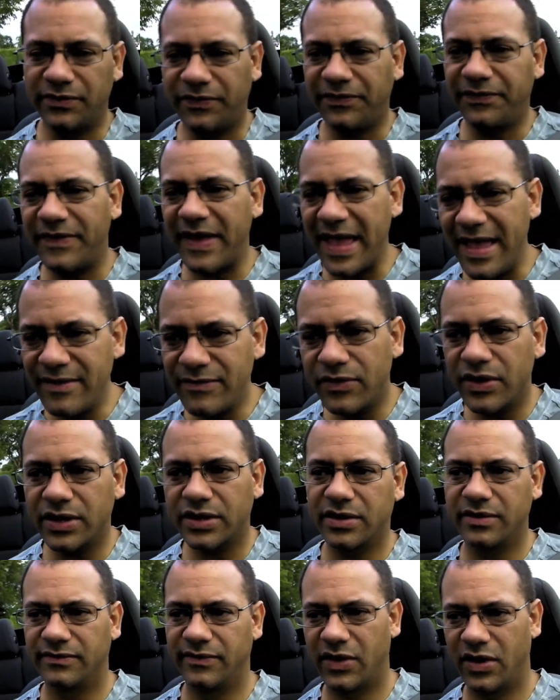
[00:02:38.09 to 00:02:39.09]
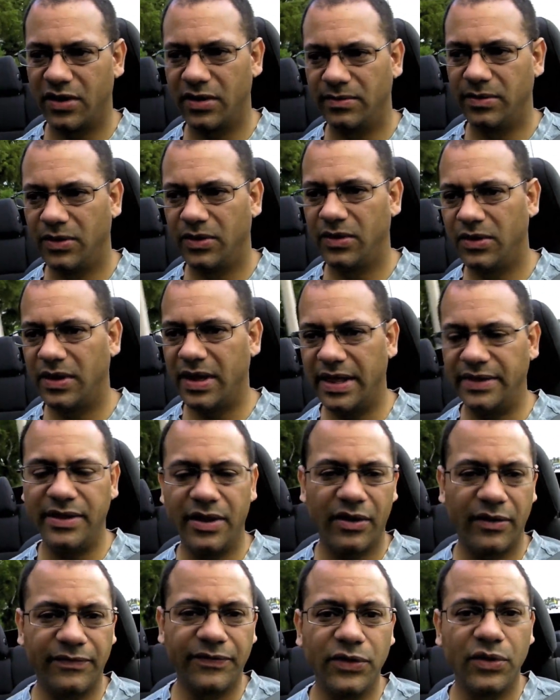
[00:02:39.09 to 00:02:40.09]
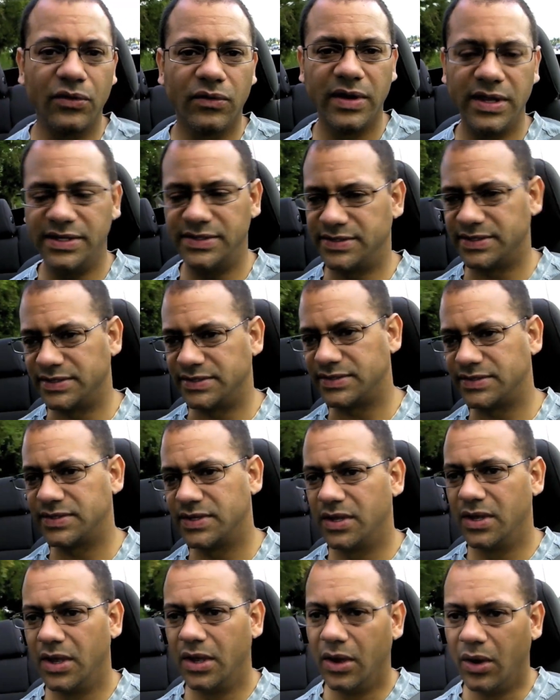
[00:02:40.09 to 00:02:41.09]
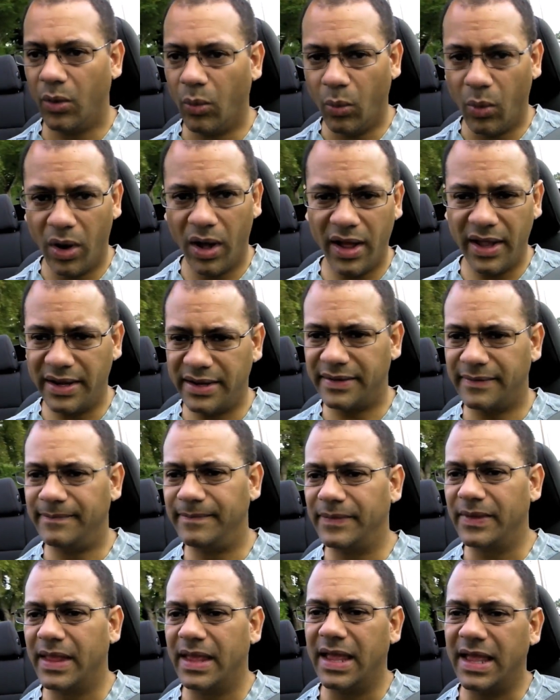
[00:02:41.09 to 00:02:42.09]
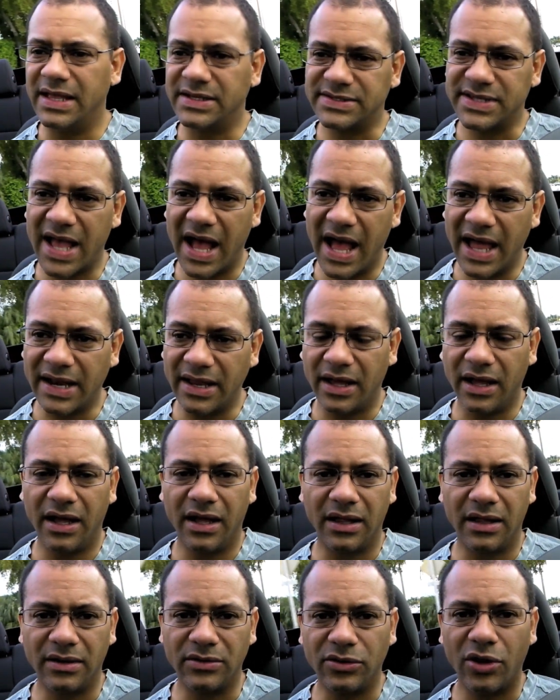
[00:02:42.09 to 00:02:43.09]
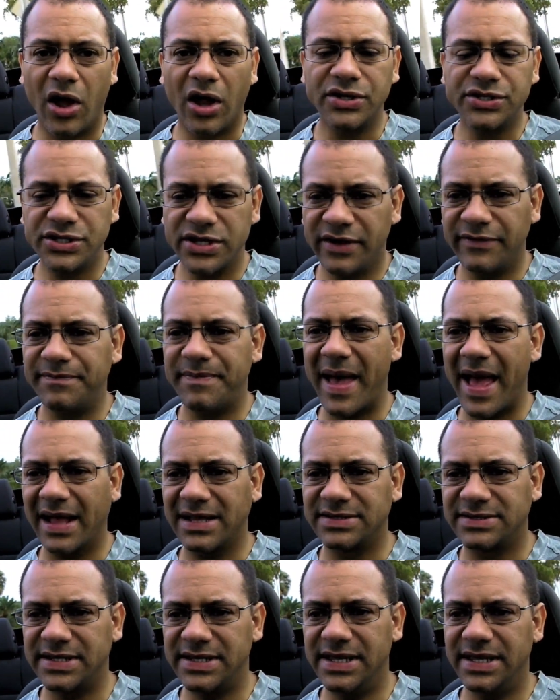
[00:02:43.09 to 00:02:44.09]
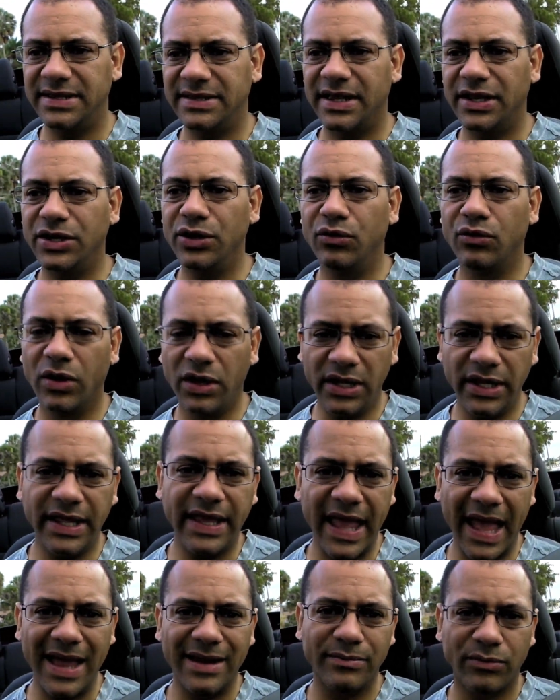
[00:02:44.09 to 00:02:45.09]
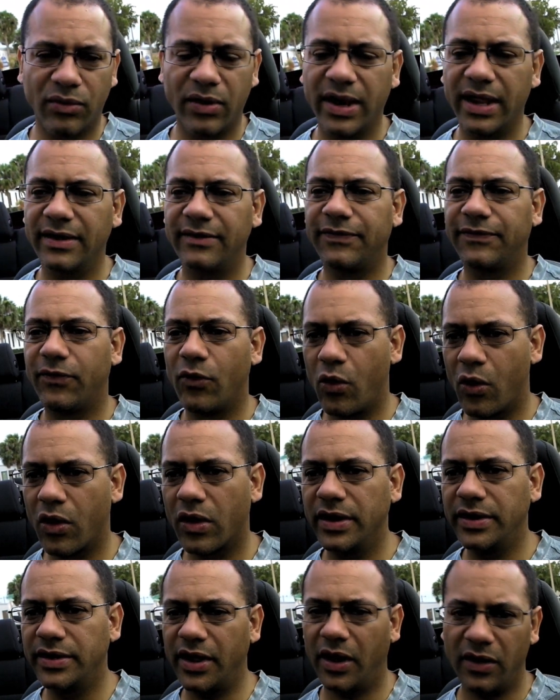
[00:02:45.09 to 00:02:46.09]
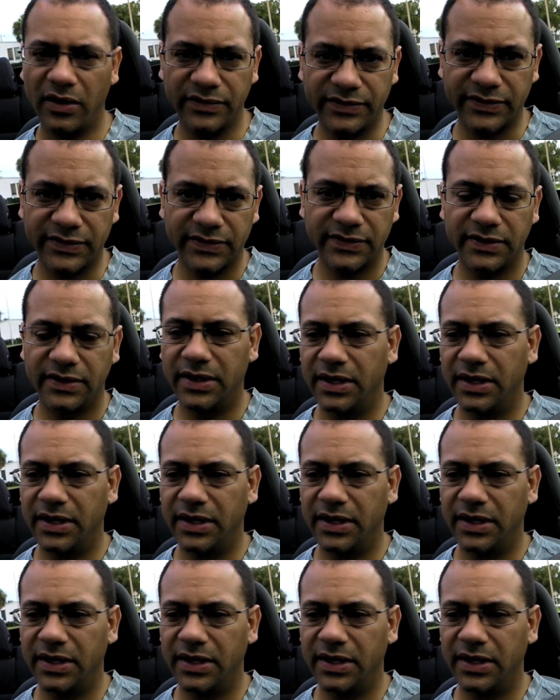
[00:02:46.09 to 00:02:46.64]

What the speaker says: favorite convertible, and there are a few reasons. One, it's got a large enough back seat that you really can bring four adults,